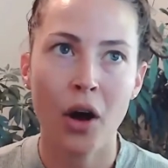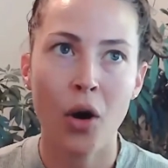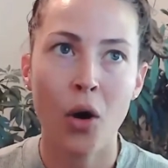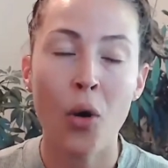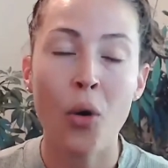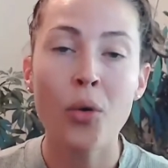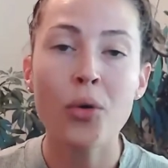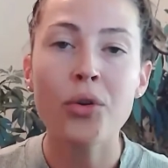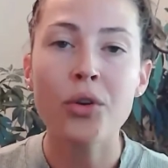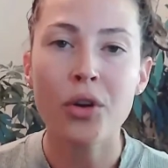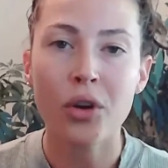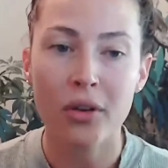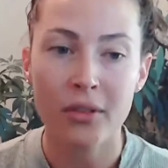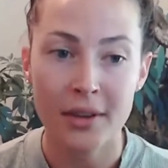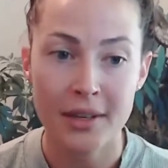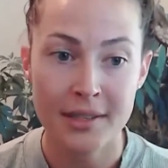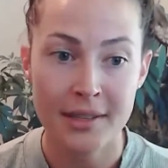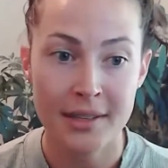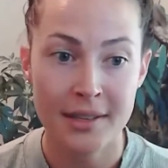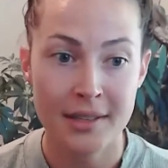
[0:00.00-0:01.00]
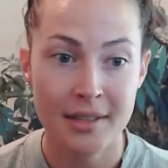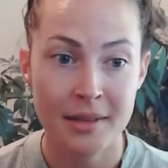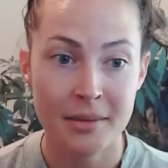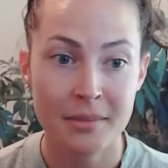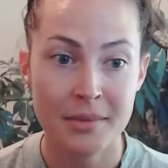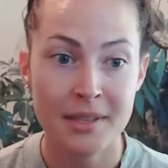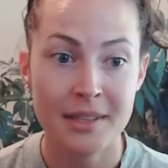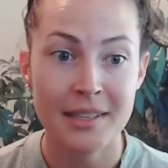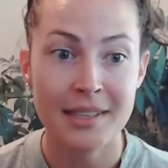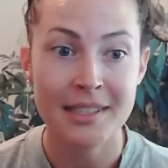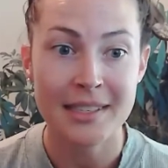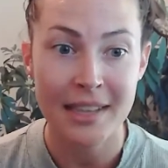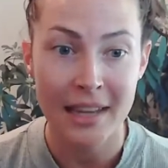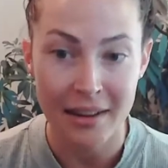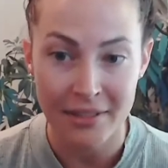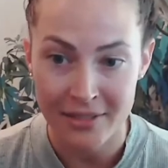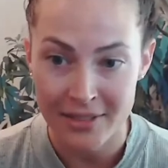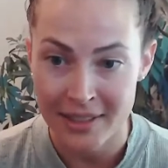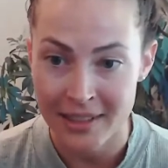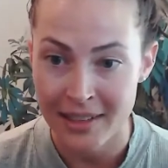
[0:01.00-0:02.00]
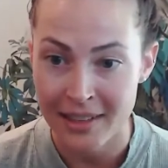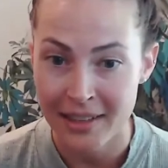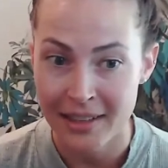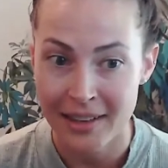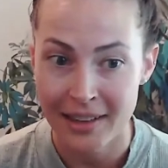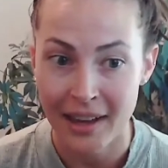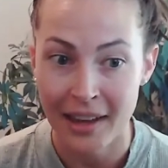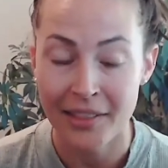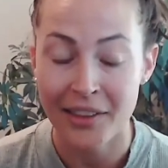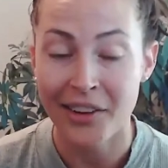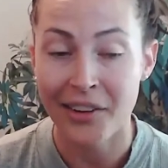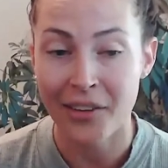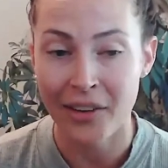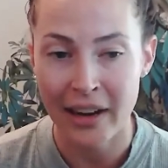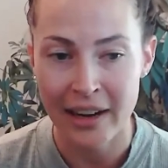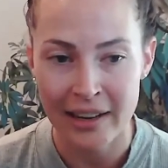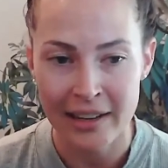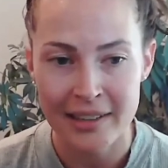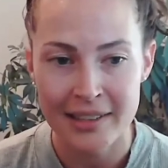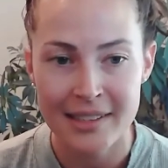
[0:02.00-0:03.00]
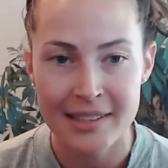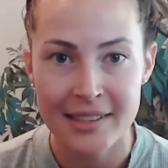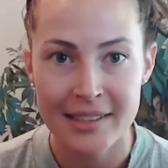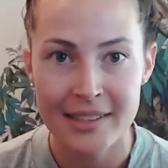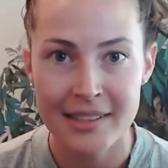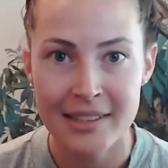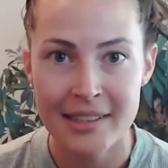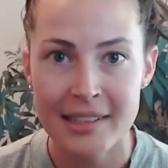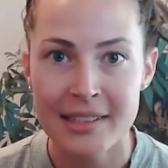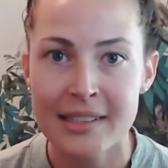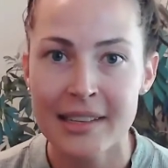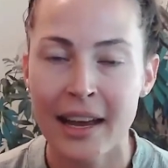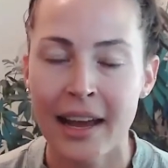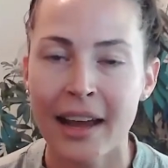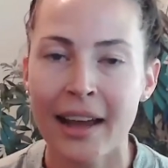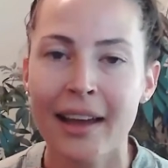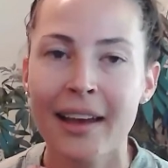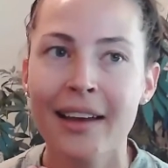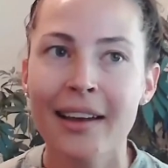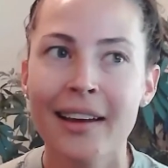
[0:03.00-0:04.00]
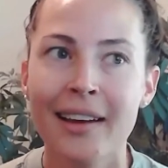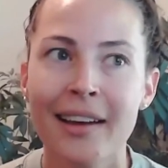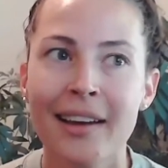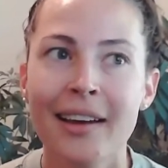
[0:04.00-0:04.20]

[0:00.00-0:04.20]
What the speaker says: own nervous systems the safety and the grace to say,